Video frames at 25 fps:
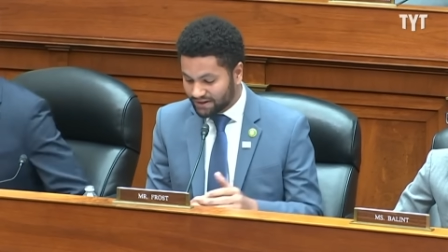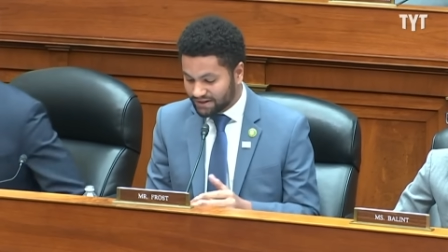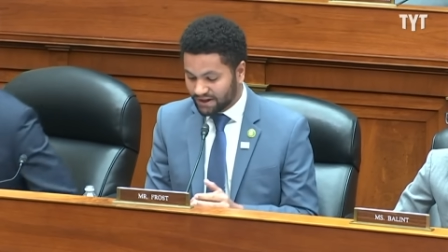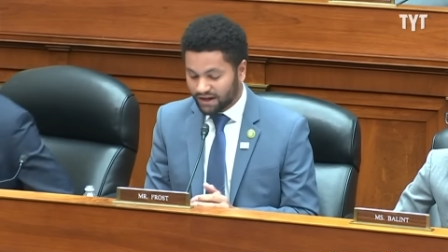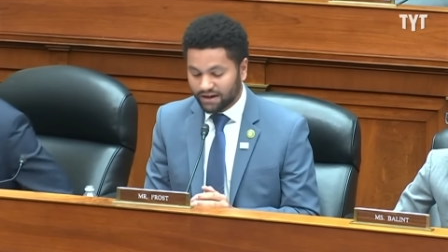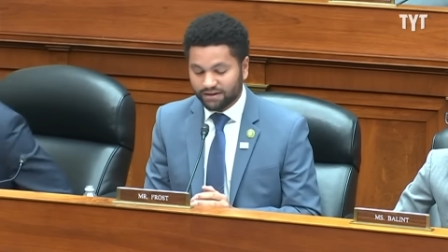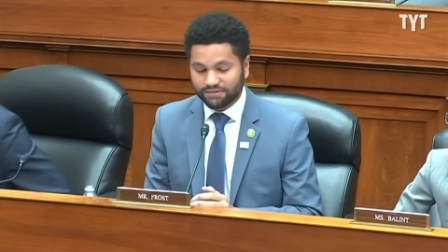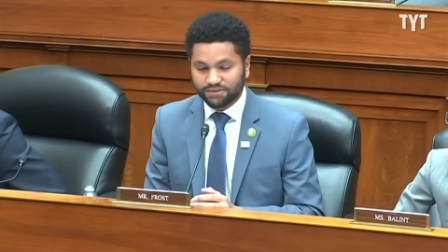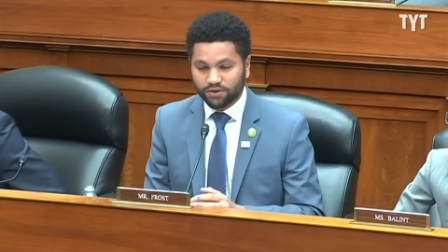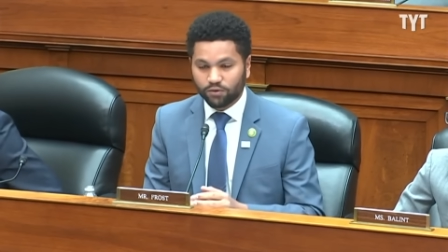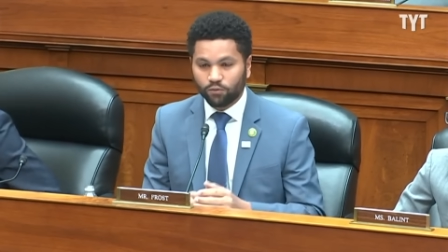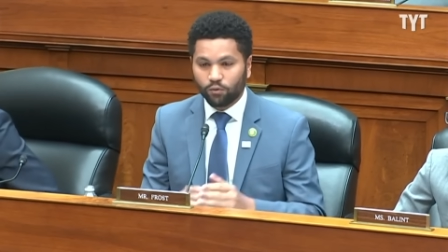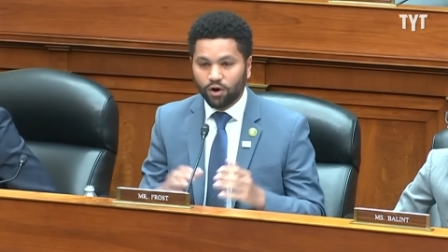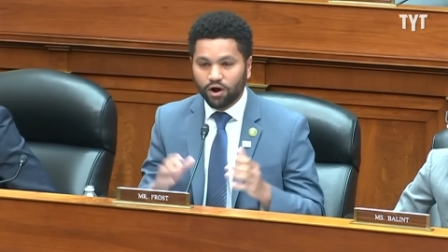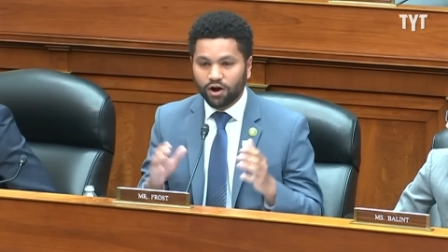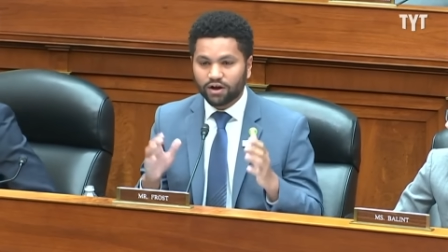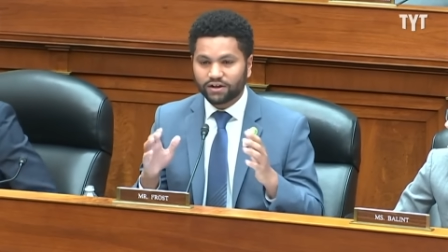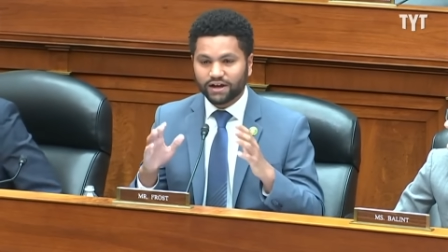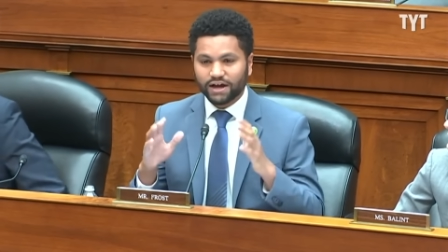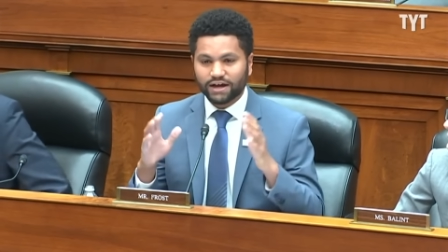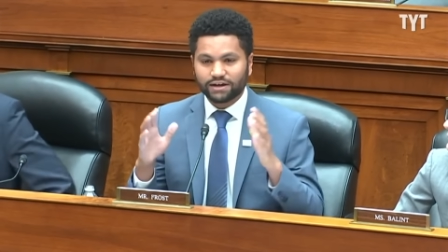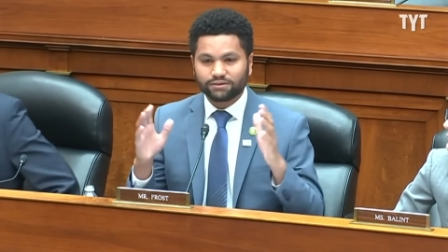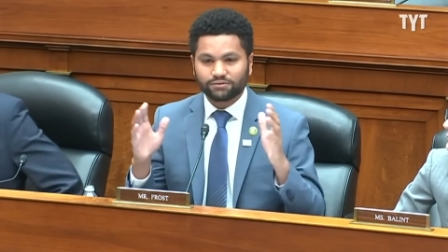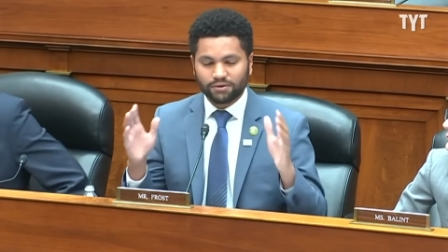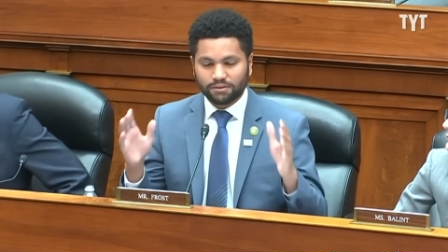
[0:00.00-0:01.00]
Uh, the wall
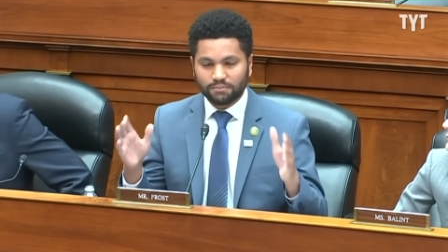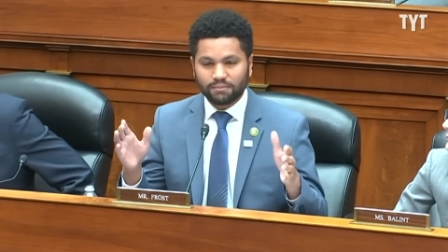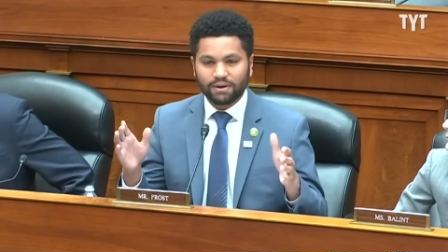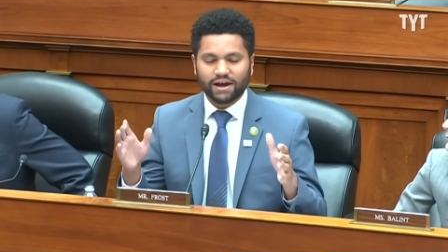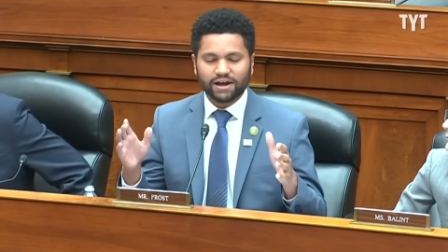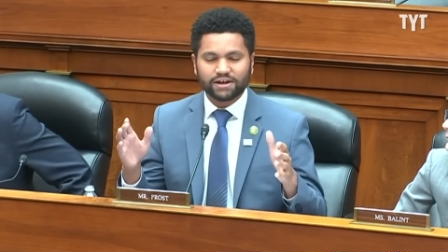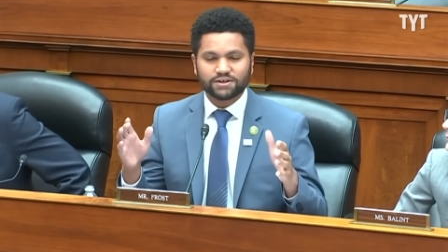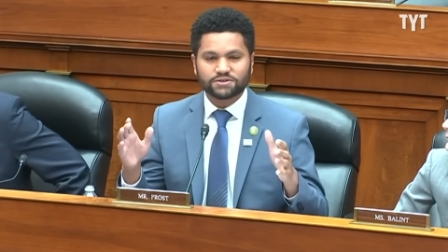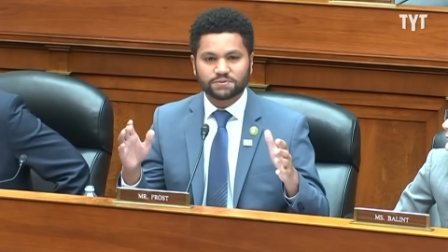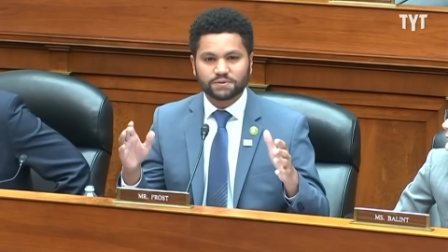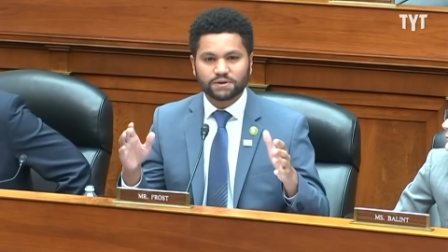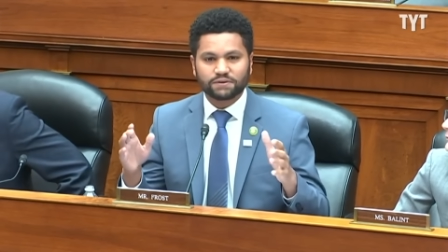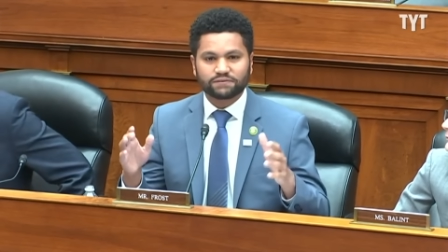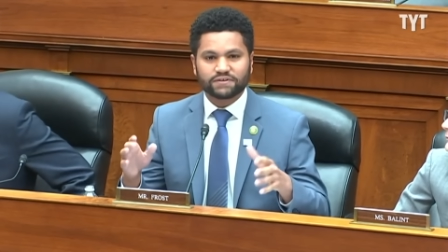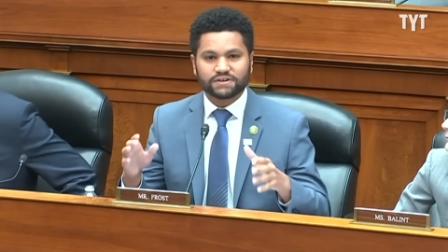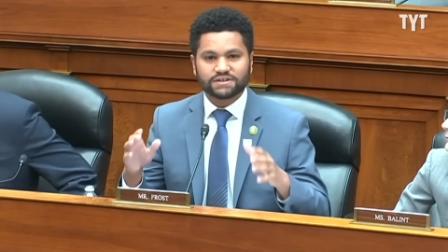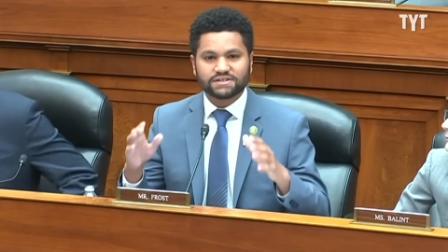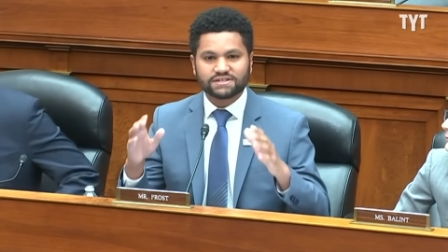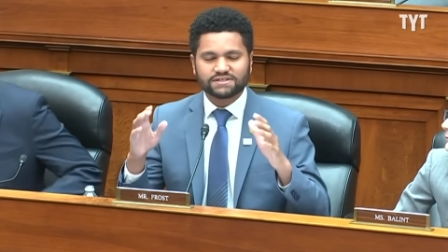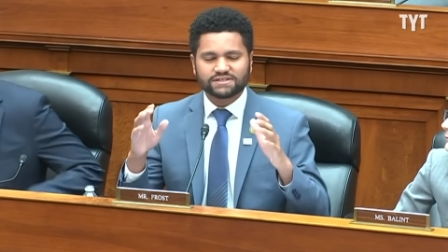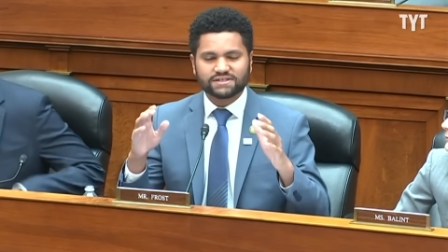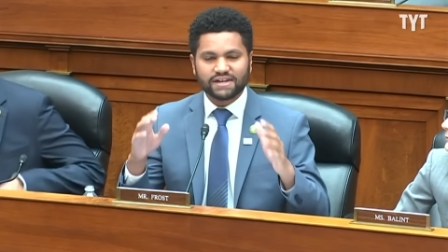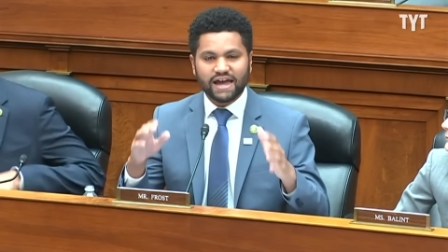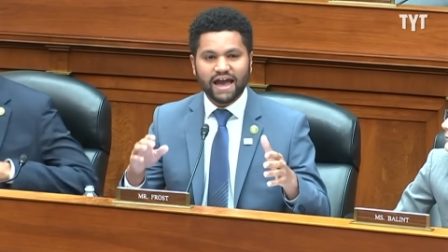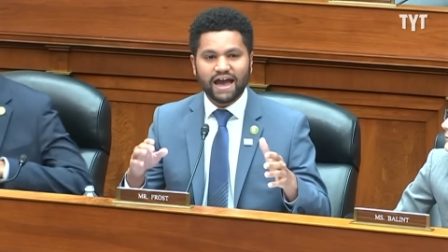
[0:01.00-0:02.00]
kind of reminds me of a
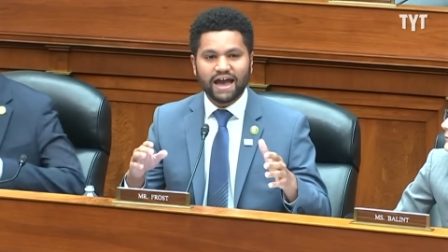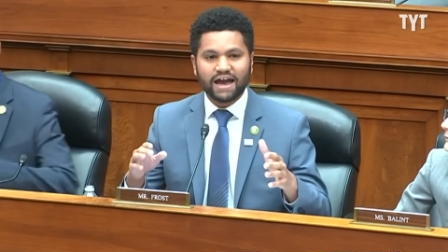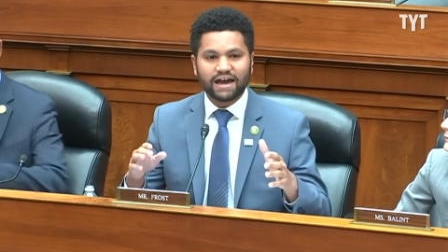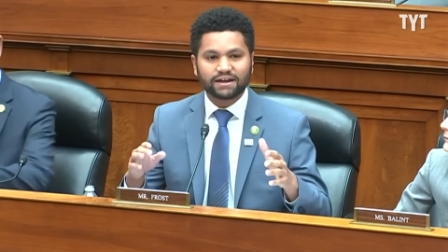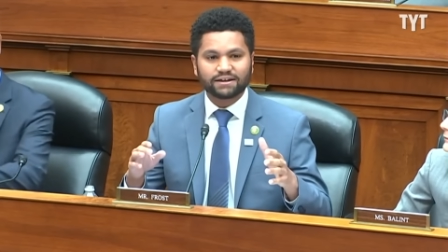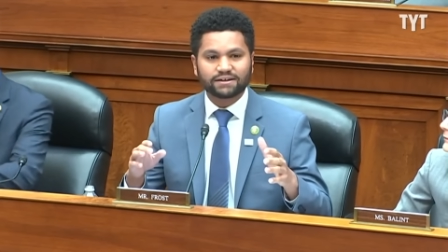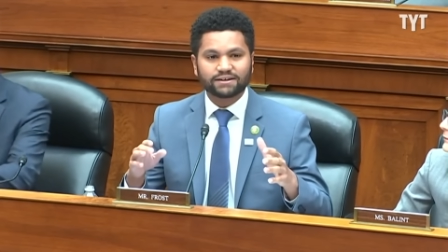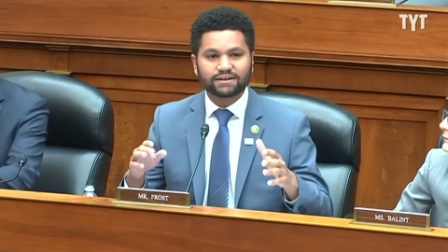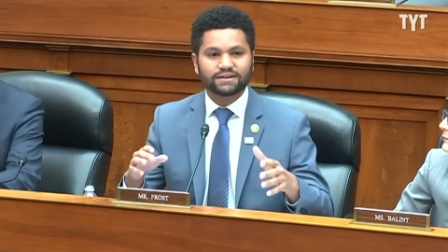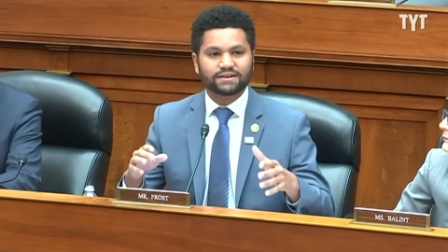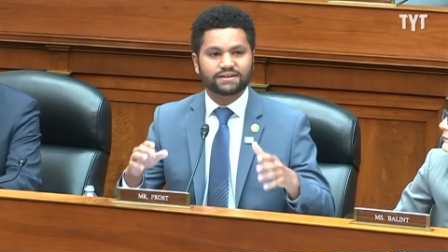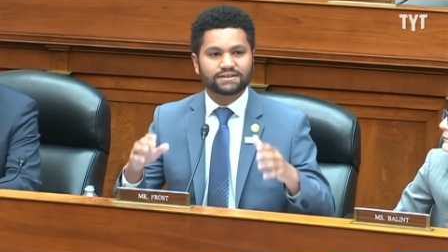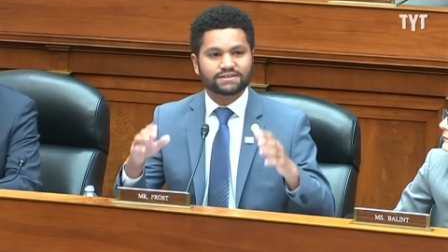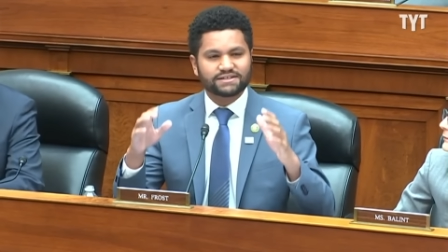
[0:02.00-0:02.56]
sad,